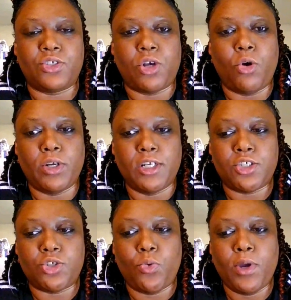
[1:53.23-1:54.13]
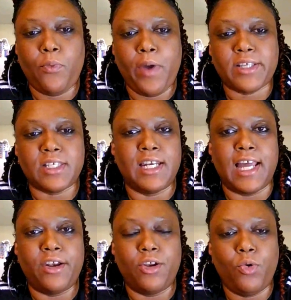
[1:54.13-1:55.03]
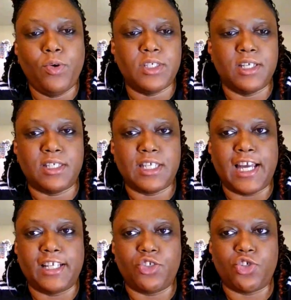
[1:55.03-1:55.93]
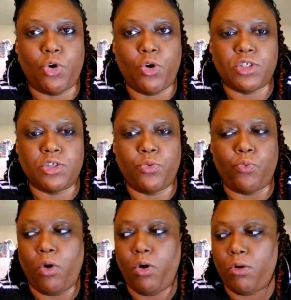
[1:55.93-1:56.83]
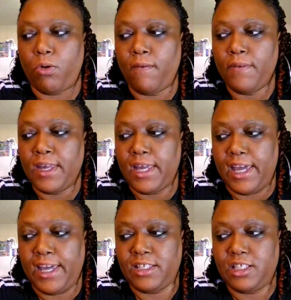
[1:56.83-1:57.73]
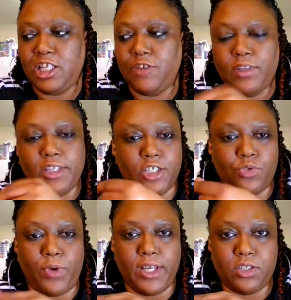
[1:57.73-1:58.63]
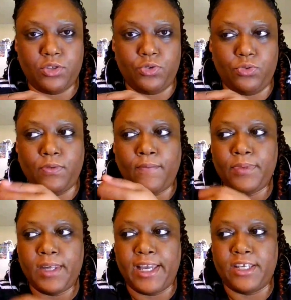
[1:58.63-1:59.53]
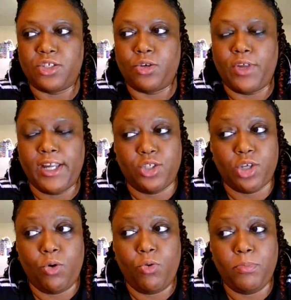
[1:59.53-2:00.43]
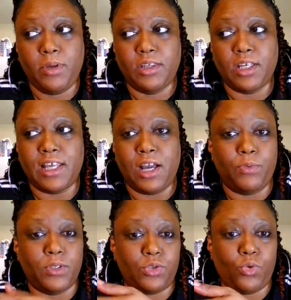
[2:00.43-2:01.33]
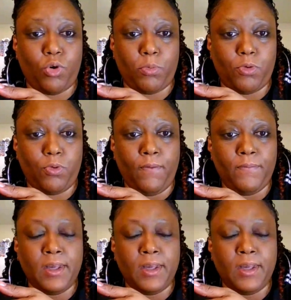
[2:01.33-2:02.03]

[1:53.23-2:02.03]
coconut soy wax and I noticed inside the jars of the wall is leaving this residue. And so they told me that that was normal.